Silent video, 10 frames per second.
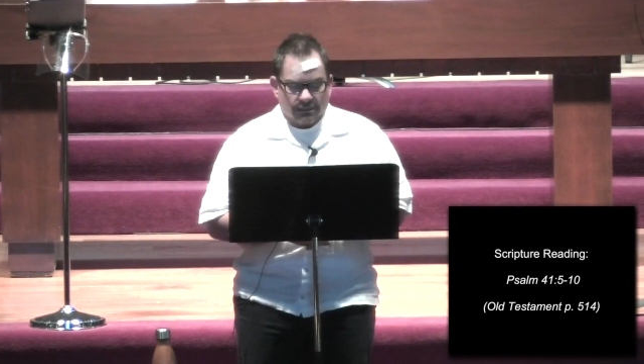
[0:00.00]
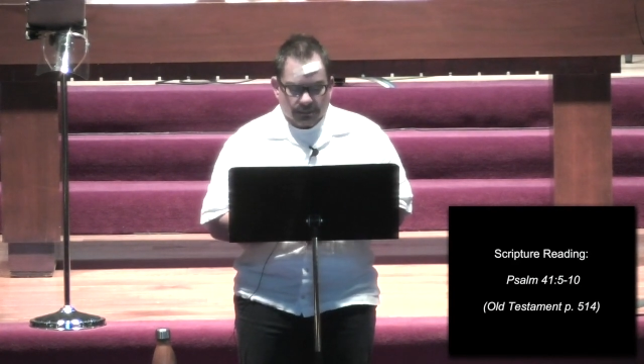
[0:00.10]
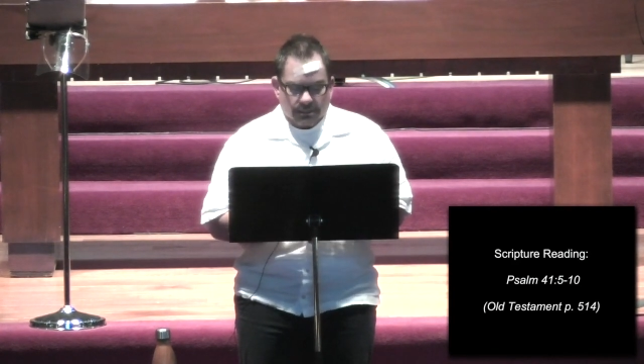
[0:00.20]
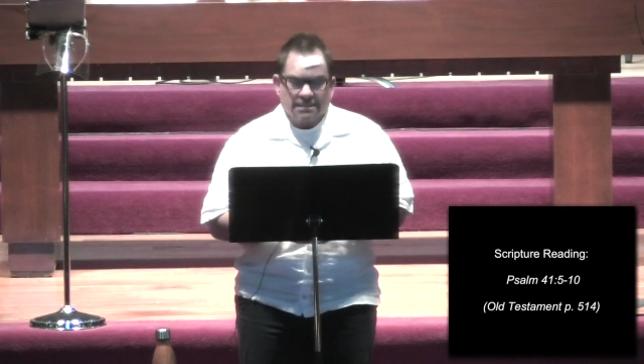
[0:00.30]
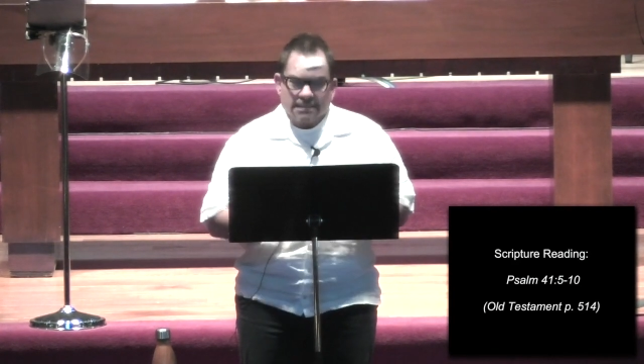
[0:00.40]

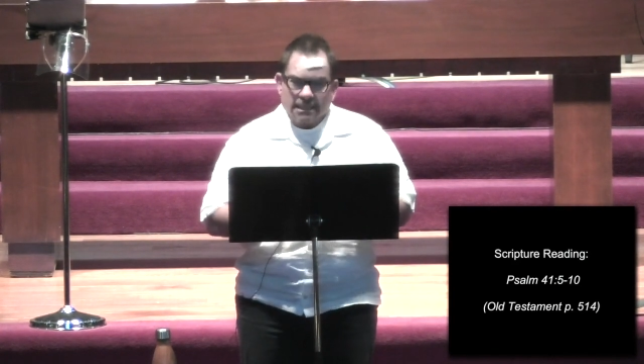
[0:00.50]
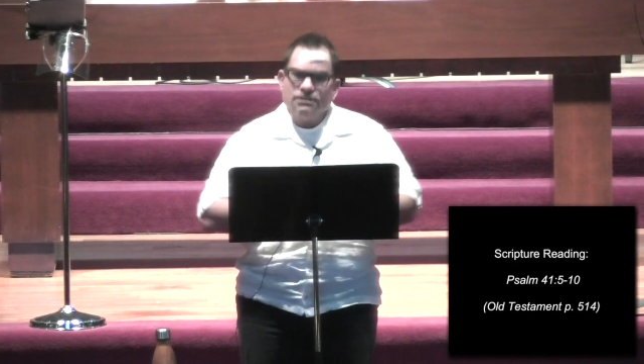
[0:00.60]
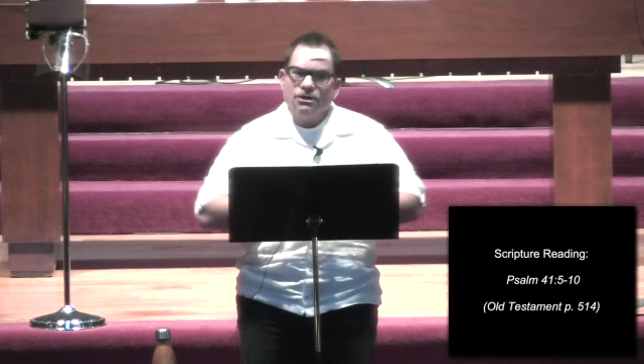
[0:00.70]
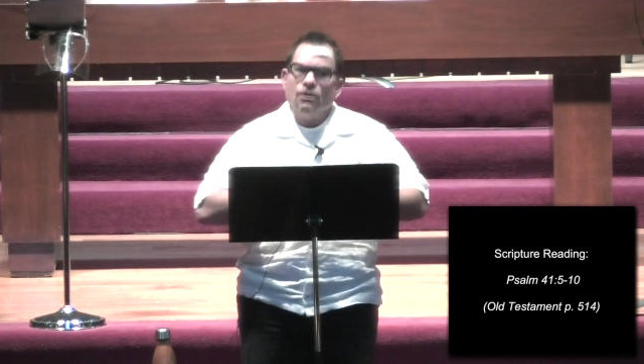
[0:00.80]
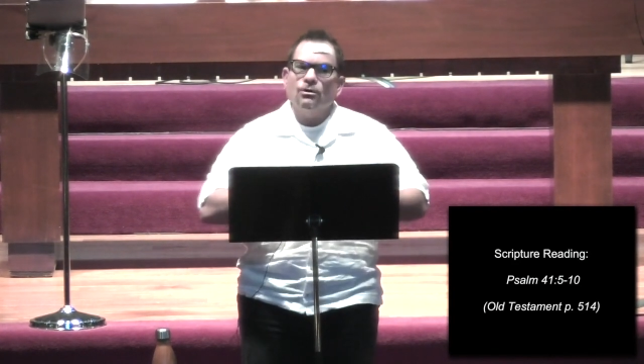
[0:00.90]
Jesus
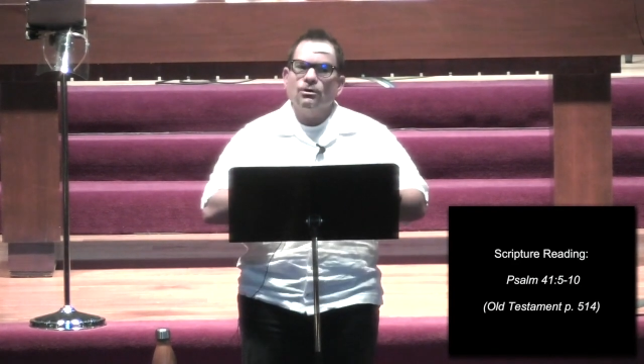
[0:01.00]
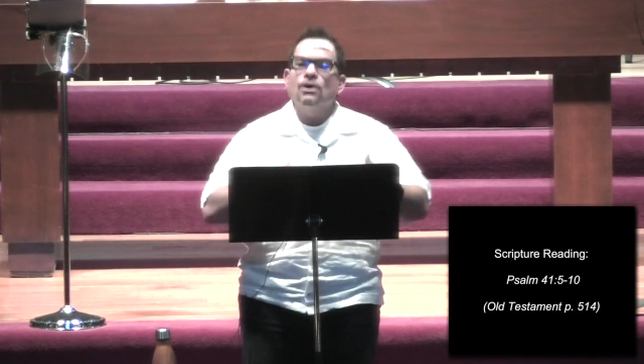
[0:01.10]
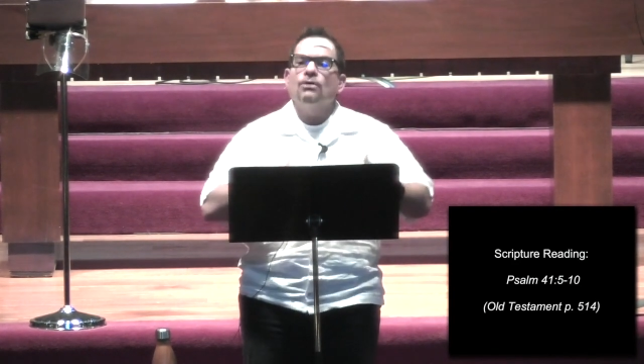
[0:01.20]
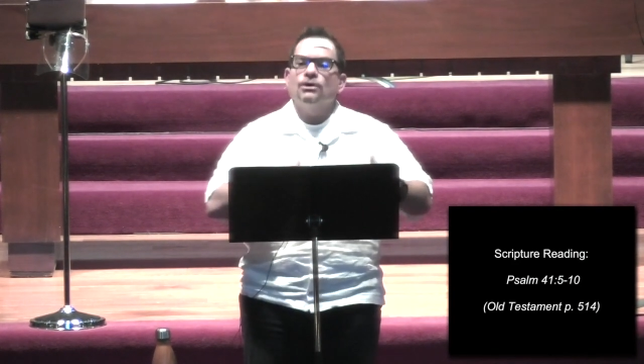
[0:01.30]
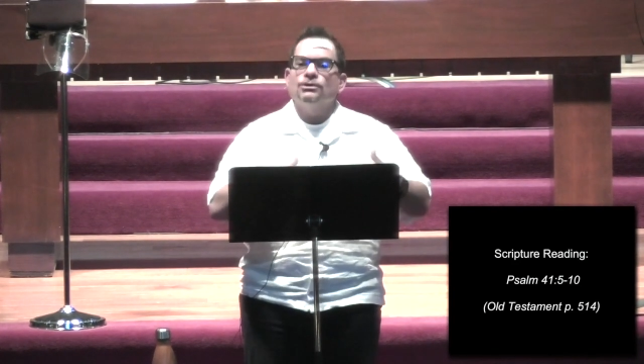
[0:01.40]
says, go
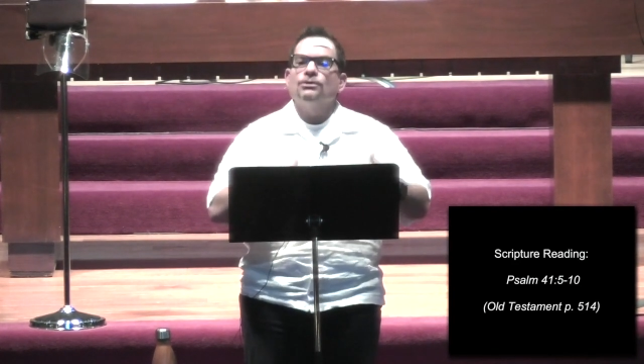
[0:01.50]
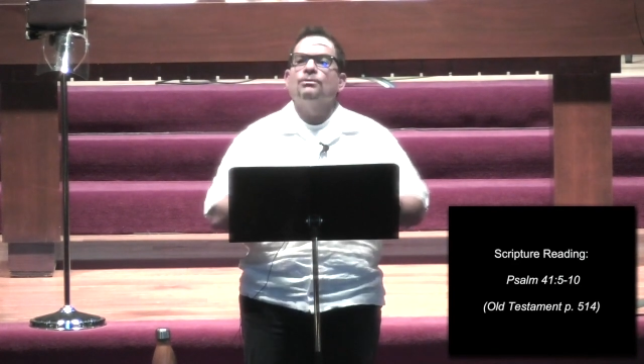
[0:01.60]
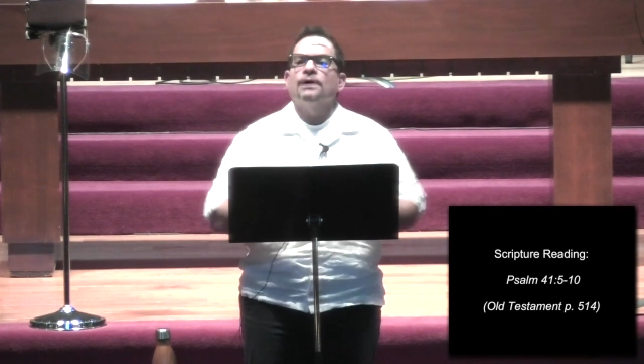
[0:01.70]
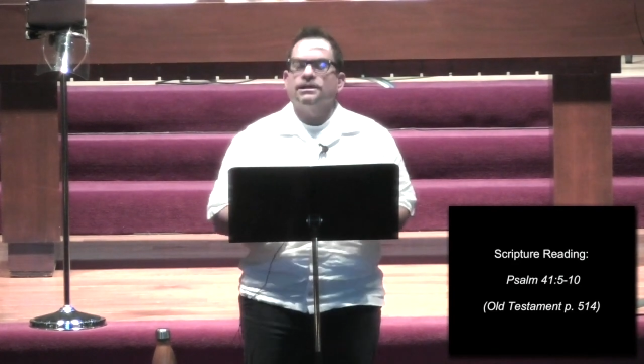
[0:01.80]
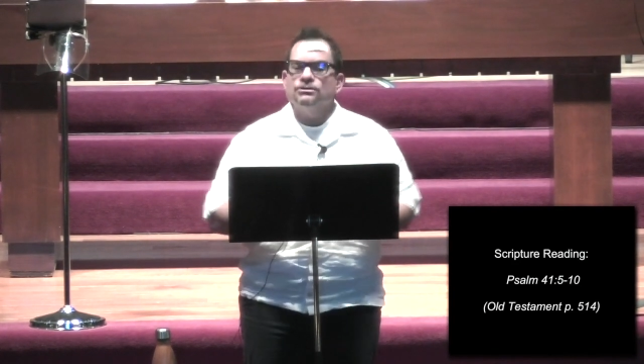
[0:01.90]
on
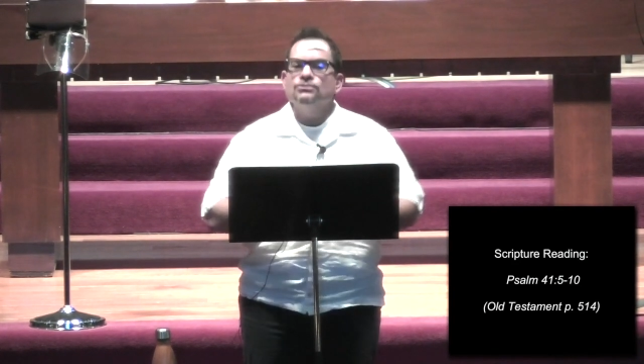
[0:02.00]
your way.